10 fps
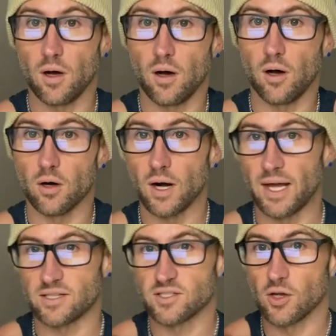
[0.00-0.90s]
All
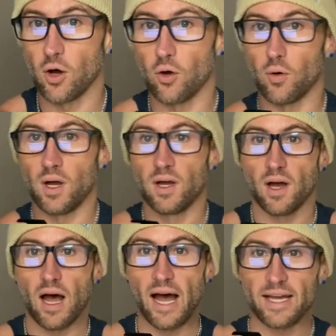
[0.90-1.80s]
right, so
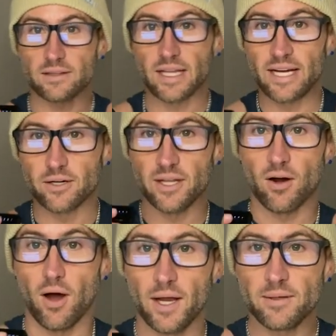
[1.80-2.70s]
I layered it
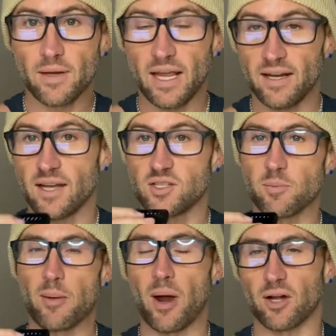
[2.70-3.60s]
on and I took
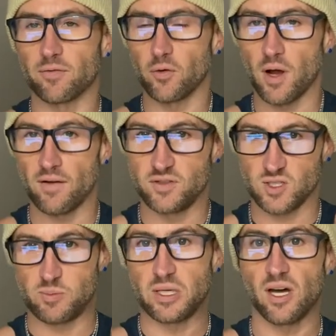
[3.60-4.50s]
my microphone off
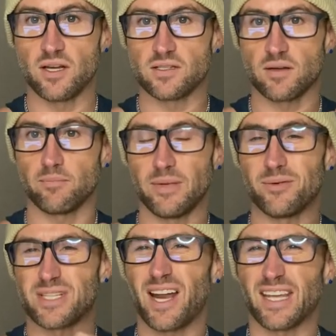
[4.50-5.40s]
just because it
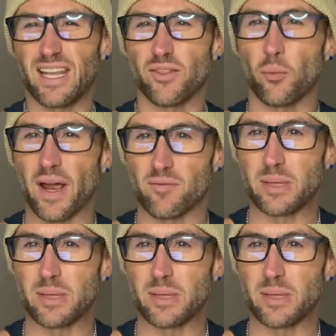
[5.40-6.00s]
was kind of getting in the way of